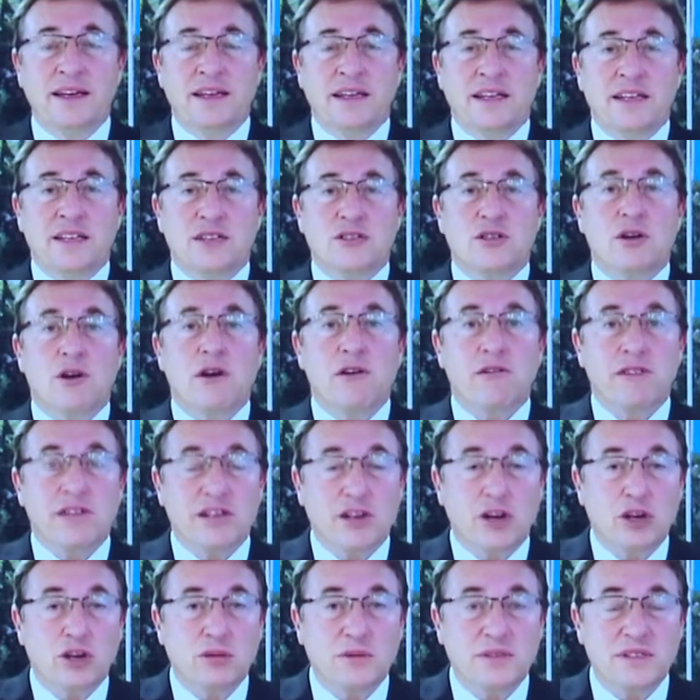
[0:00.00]
So our
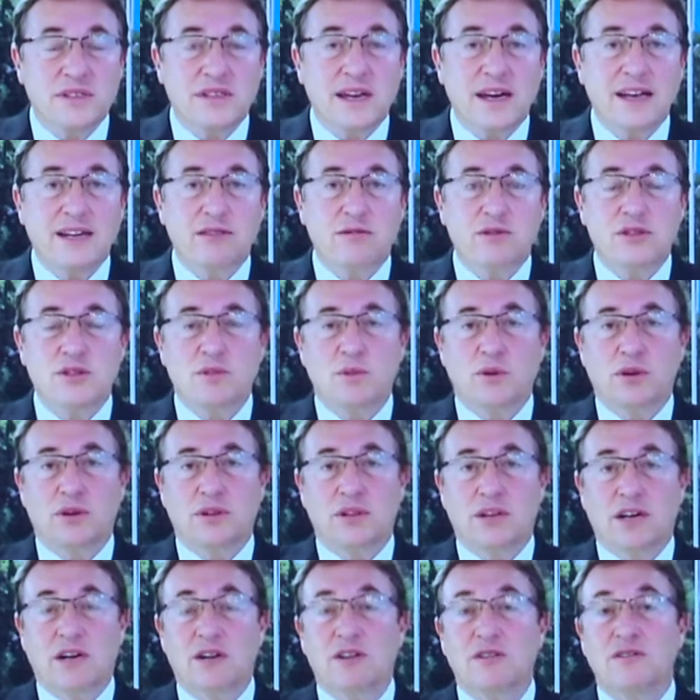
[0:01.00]
economies can
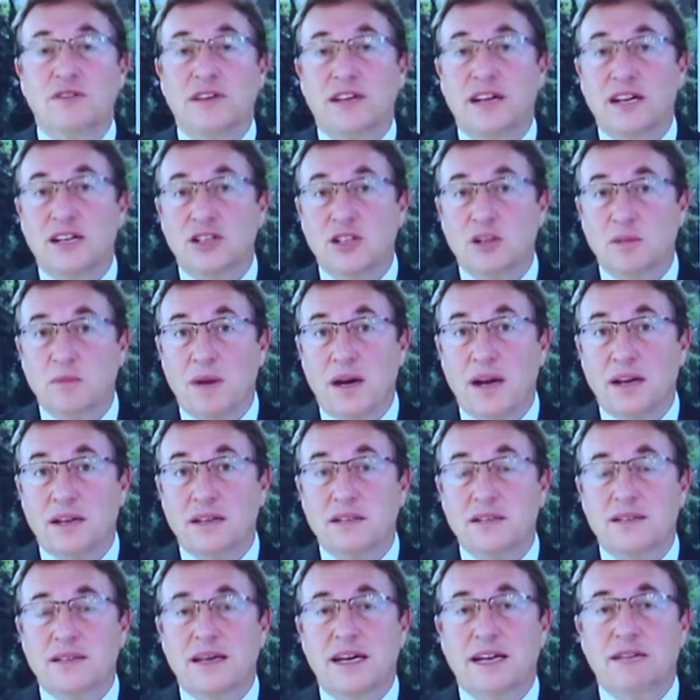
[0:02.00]
respond, our financial
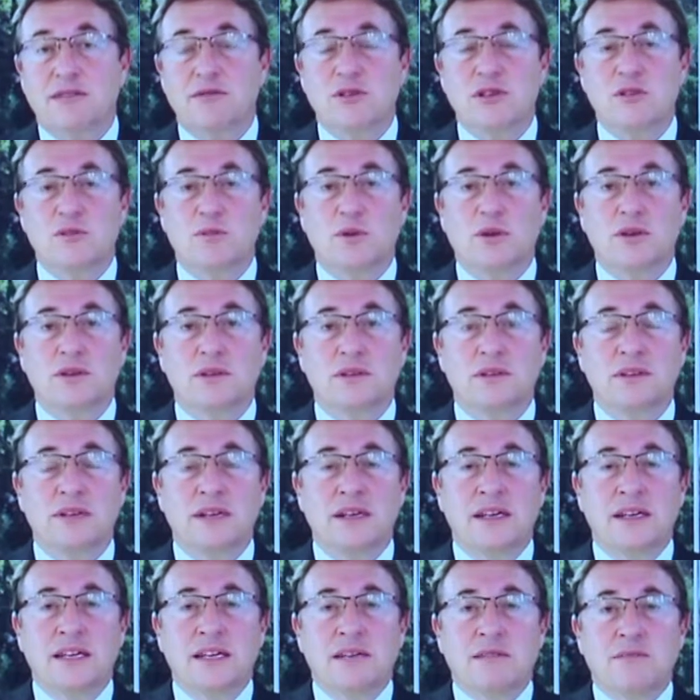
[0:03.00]
markets can respond,
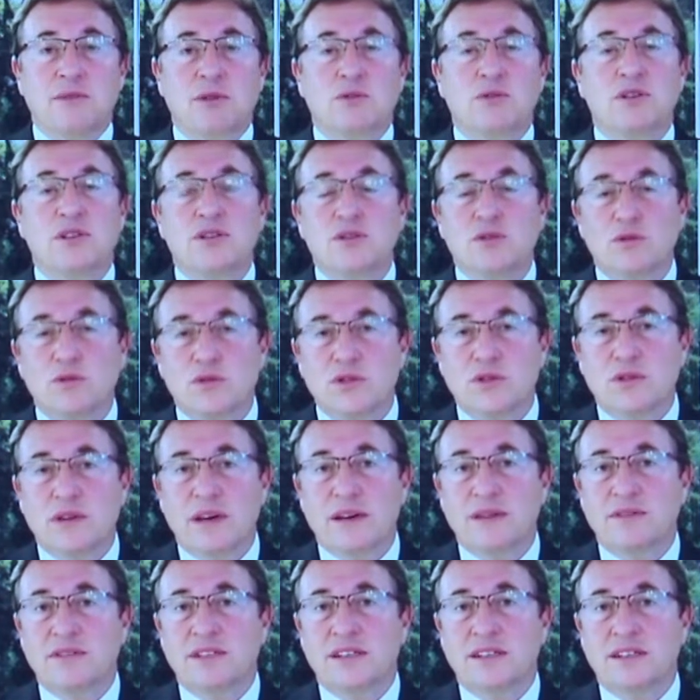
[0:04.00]
but what is also
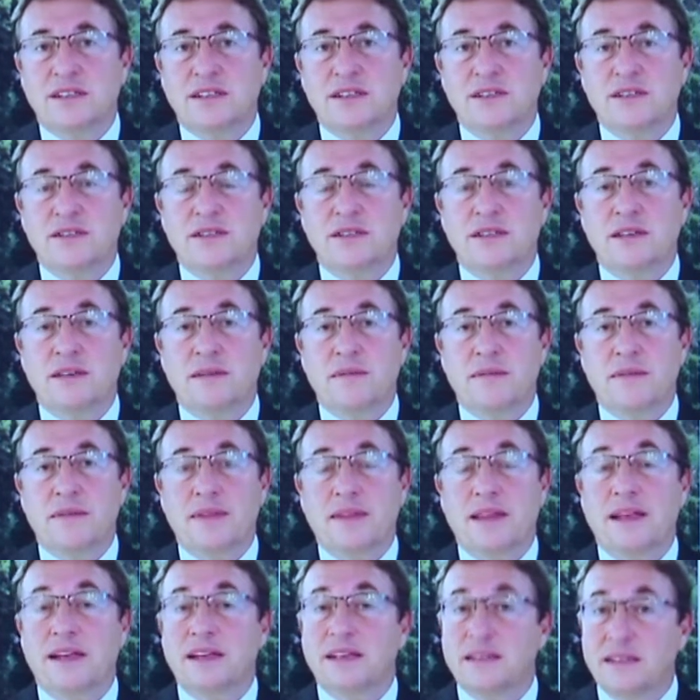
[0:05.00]
evident is
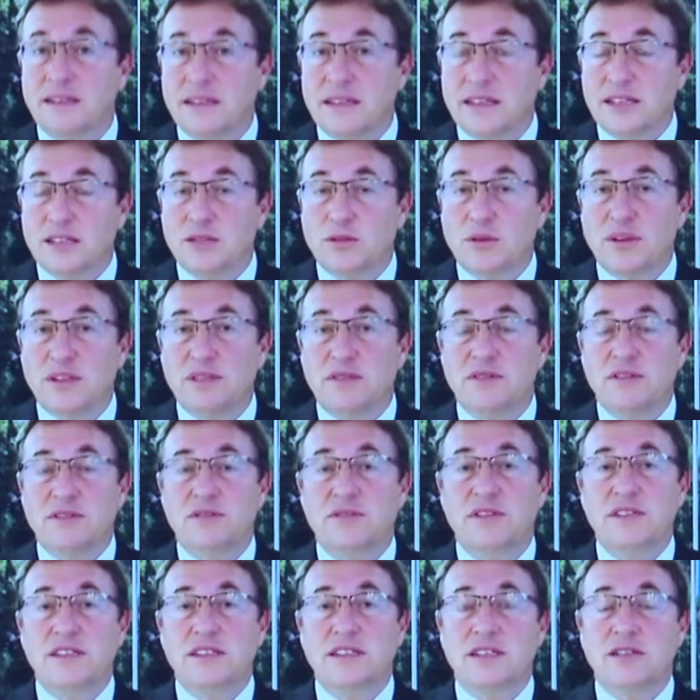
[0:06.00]
that in the year
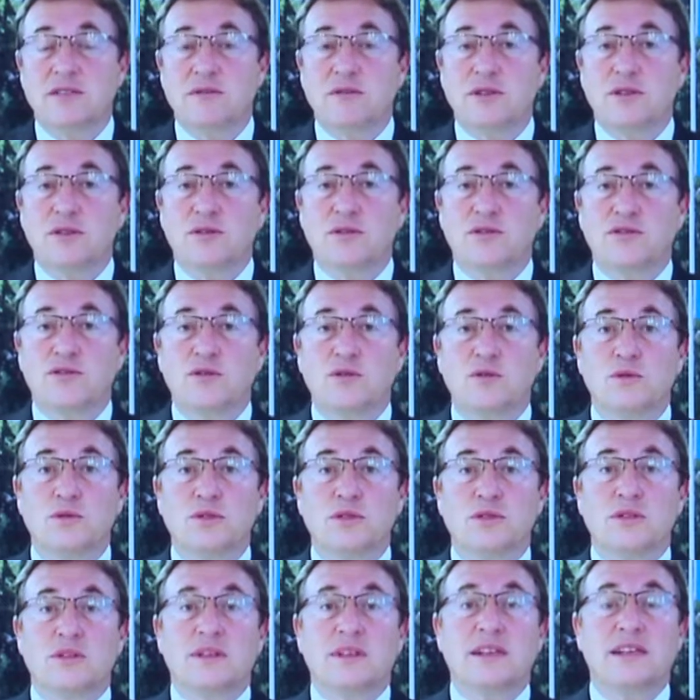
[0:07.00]
2015, as we look forward
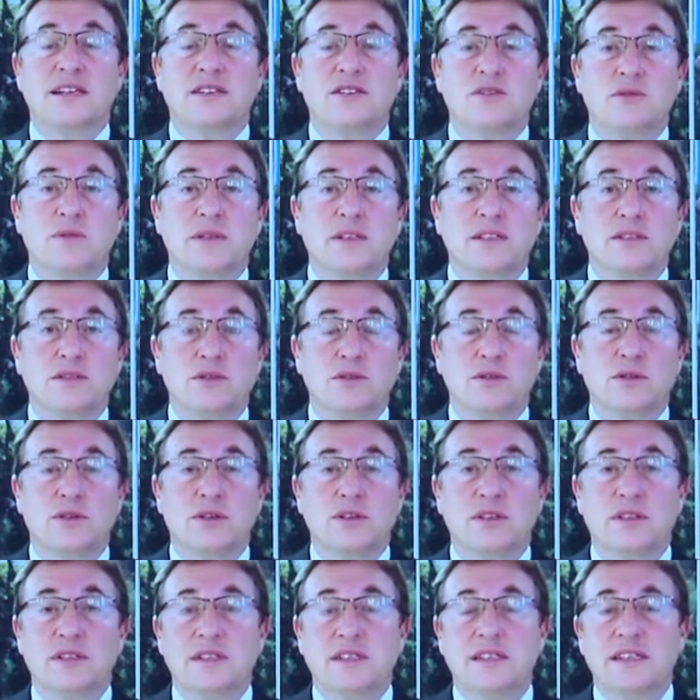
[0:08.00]
to the next 20 to
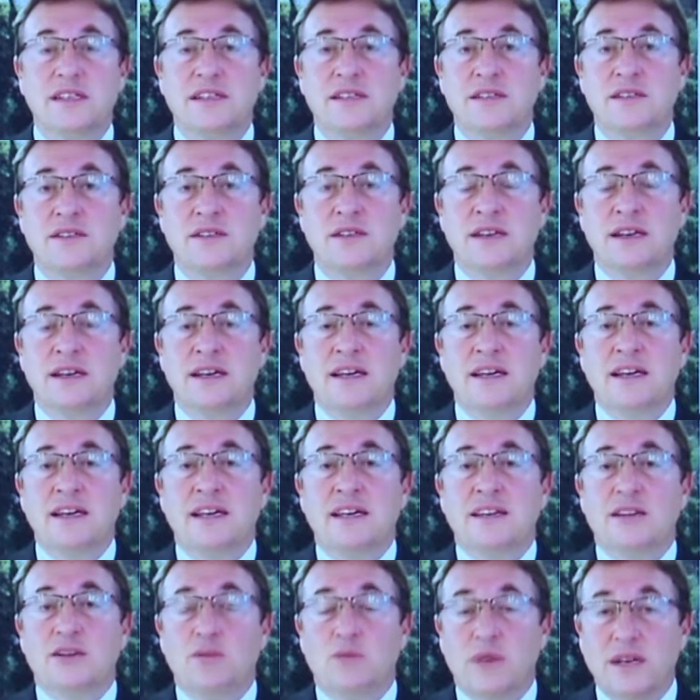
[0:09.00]
30 years,
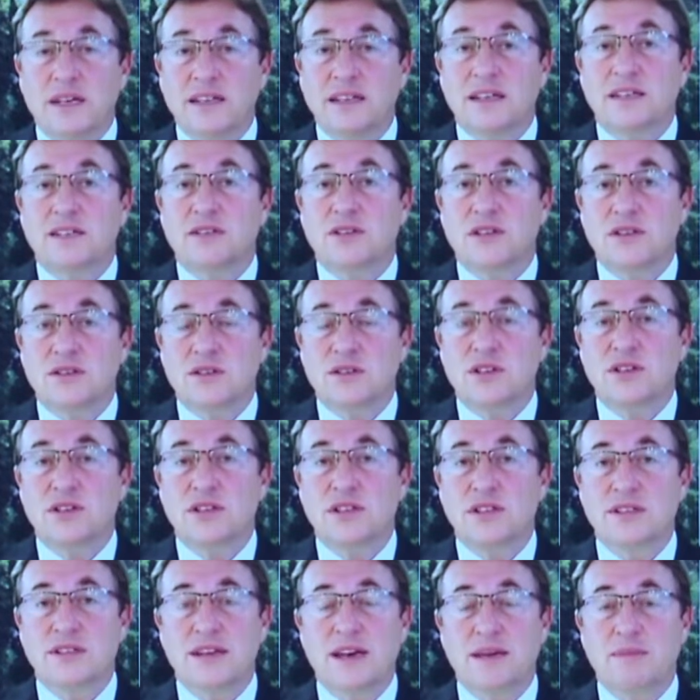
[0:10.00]
the way that transition
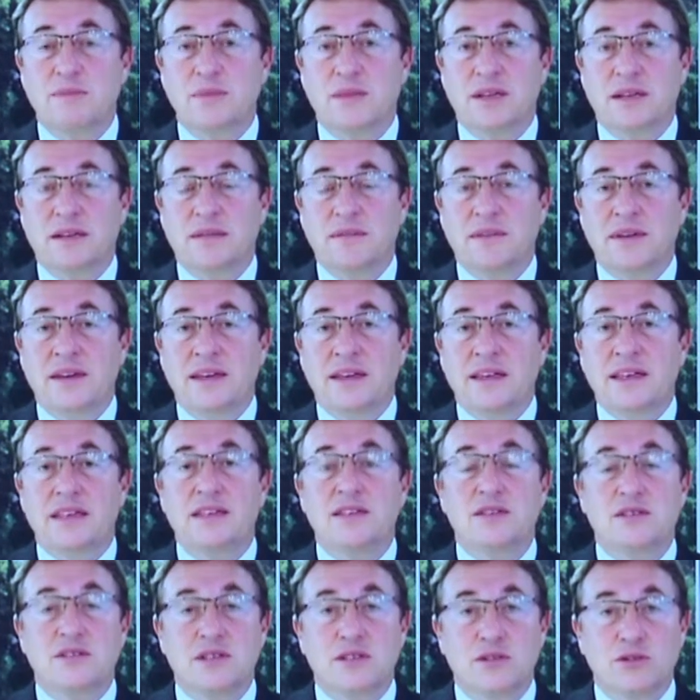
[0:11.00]
is happening is
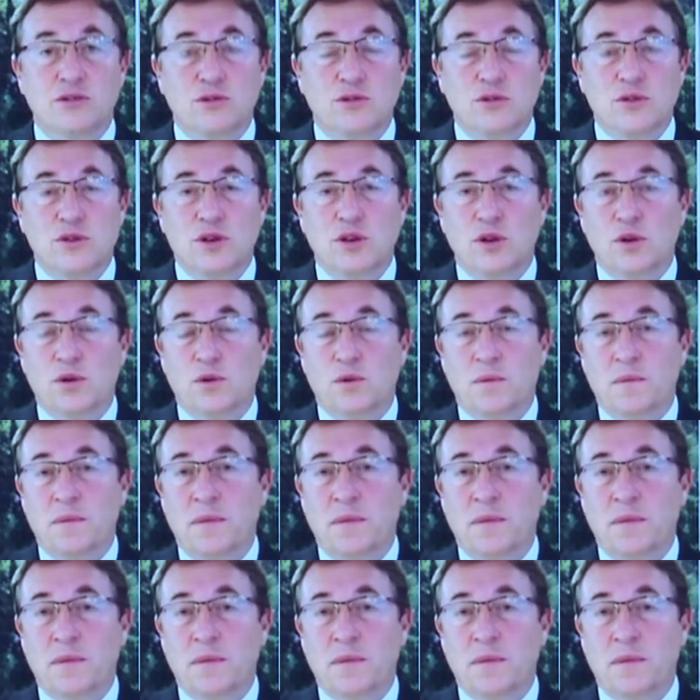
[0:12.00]
still too slow.